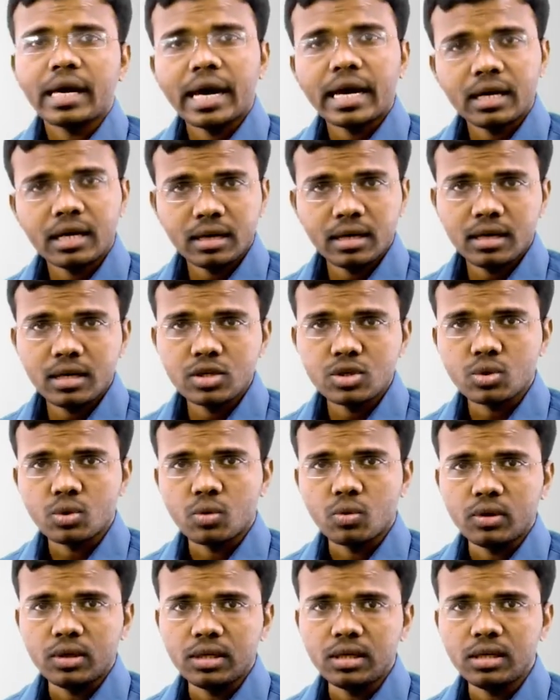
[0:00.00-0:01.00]
categories
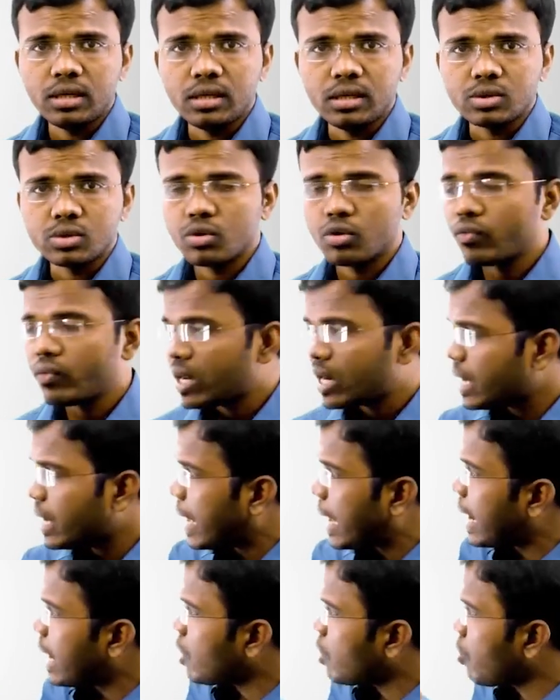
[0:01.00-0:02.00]
only so when i
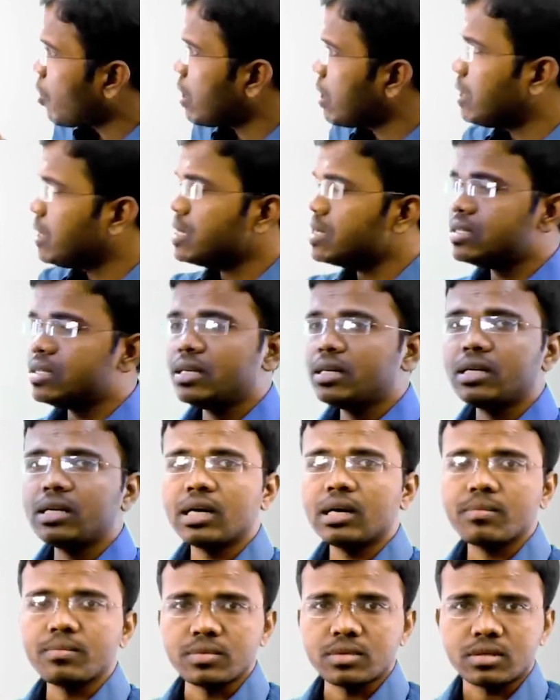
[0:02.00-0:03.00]
add all these
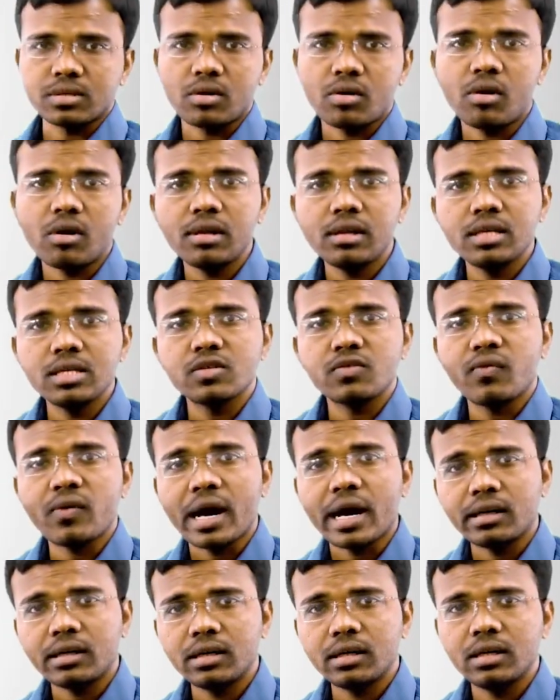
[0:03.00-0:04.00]
incomes all these
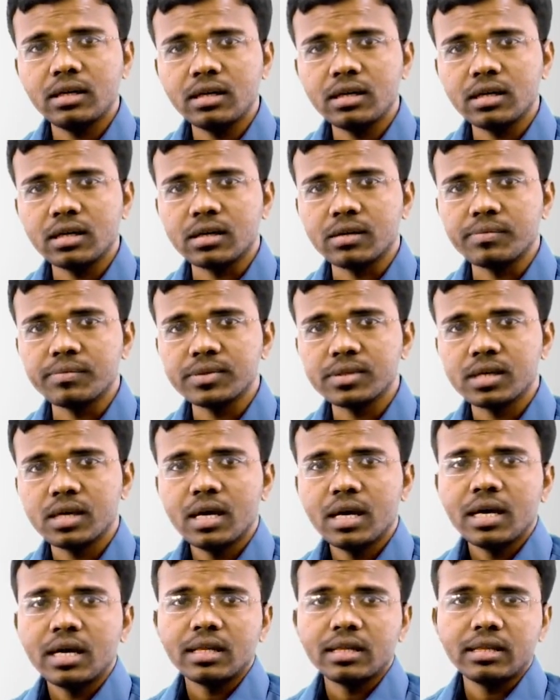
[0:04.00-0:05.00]
factor incomes
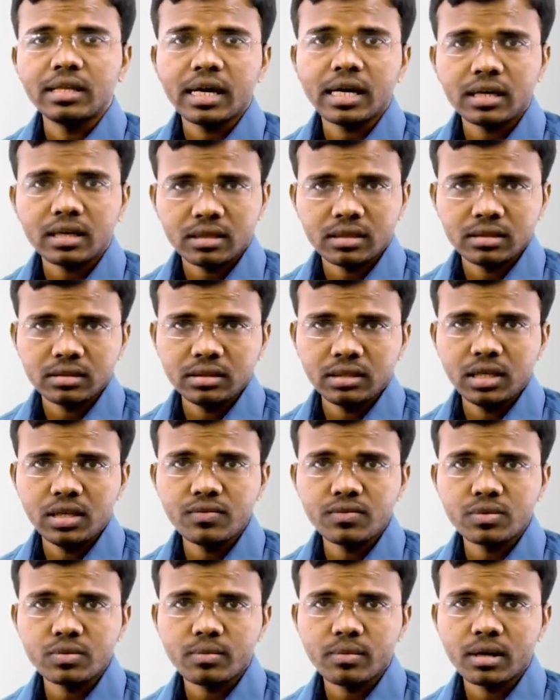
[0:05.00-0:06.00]
that
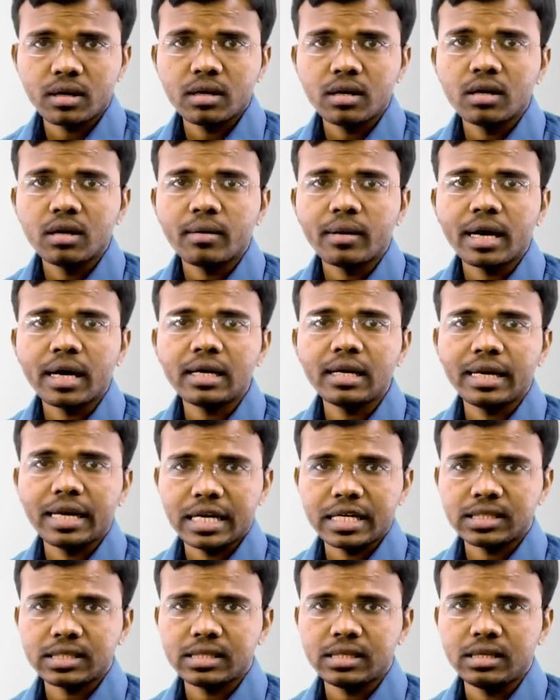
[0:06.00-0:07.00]
gives my
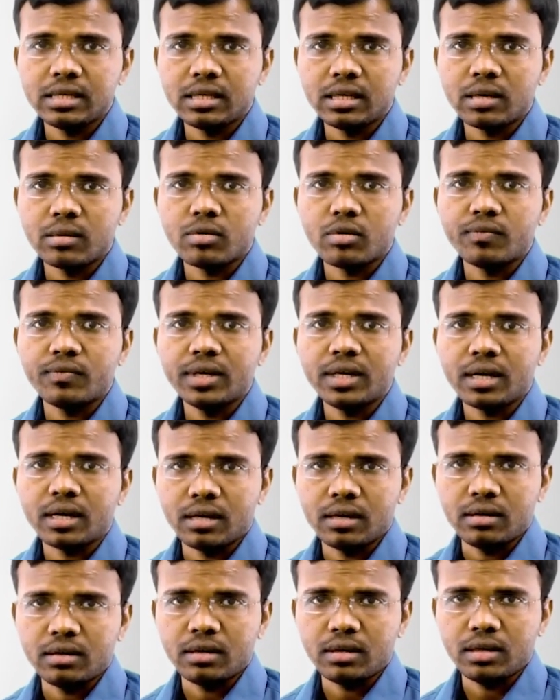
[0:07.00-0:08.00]
national income of the
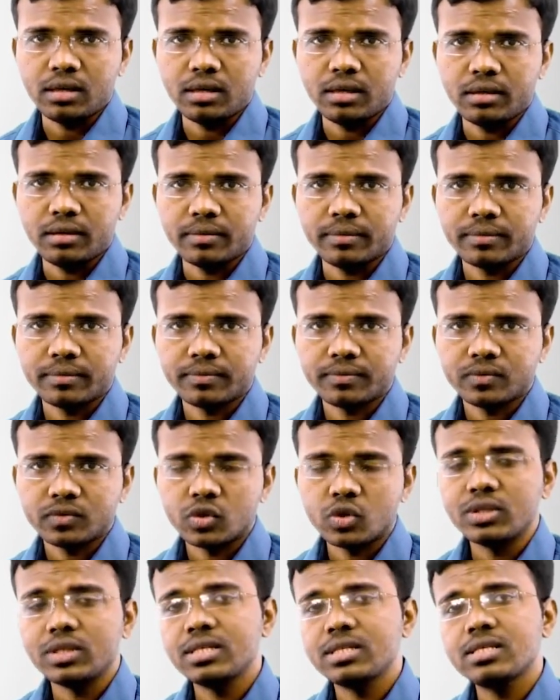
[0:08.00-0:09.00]
country
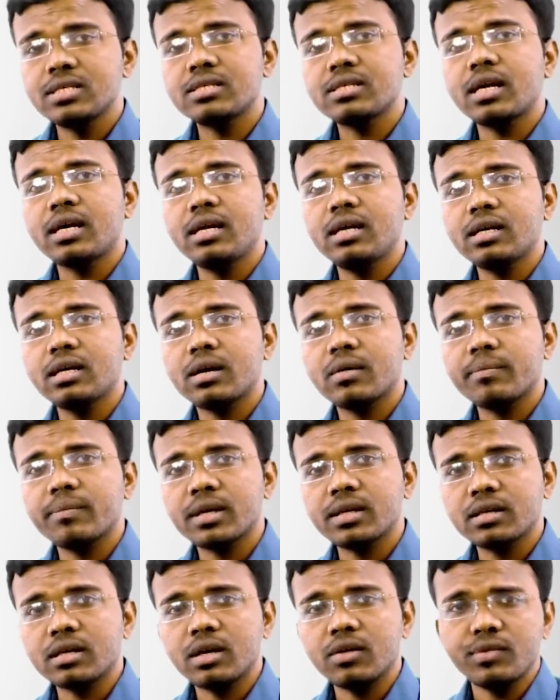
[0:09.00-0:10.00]
so this is the income
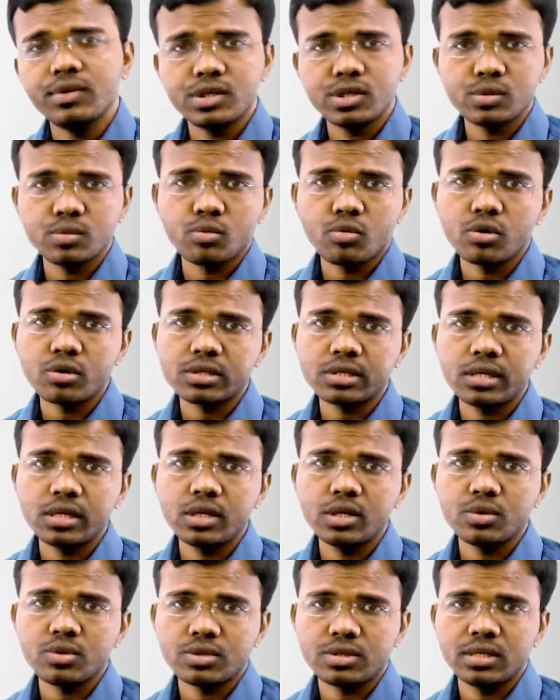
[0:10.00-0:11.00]
method which is
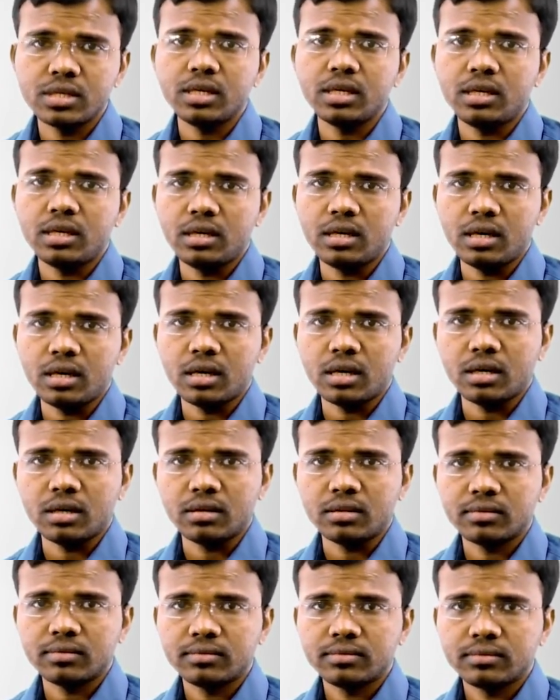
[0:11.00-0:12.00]
mostly used in India.
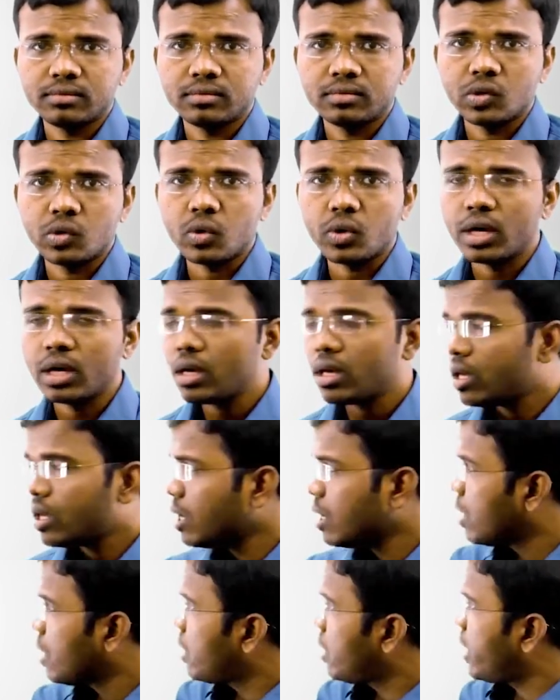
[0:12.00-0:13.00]
Okay.
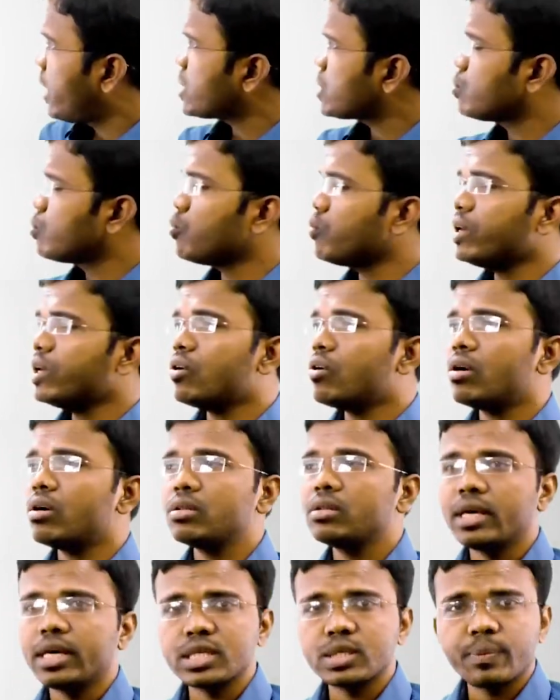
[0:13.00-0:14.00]
Next moving on
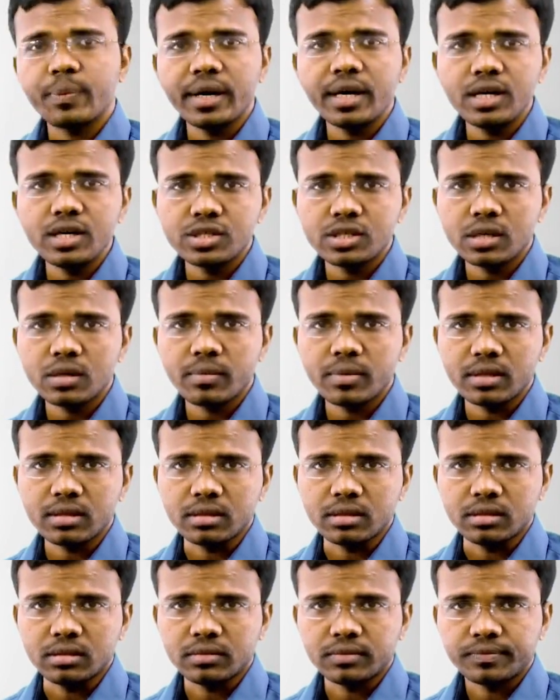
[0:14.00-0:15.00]
to the expenditure
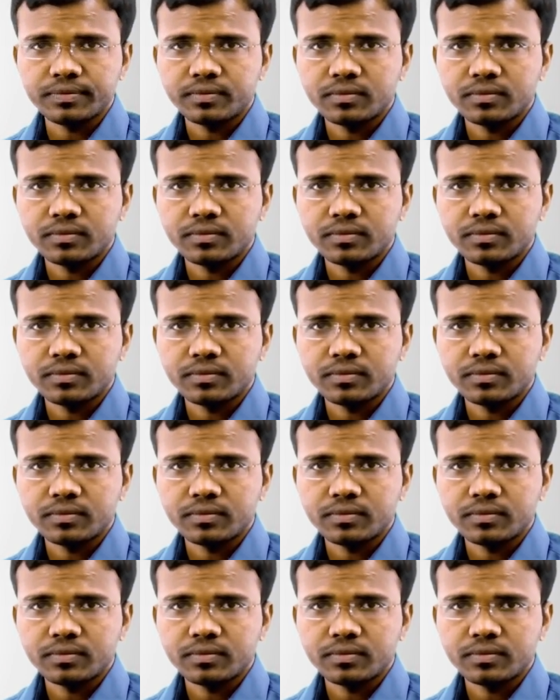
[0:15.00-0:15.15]
method.